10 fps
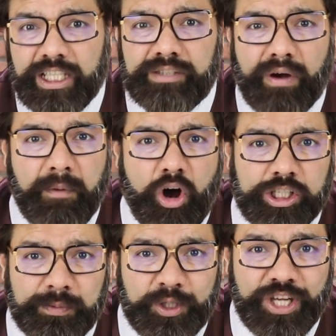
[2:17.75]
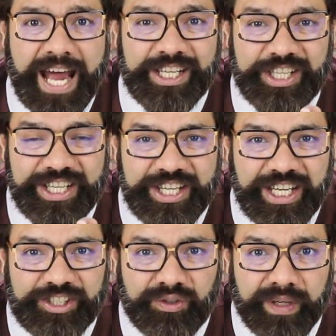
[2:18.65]
He's from hospitality
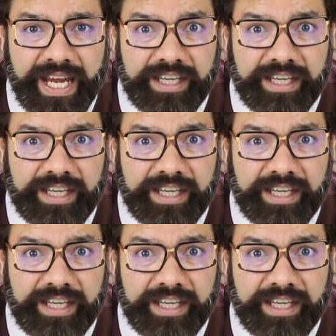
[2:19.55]
industry,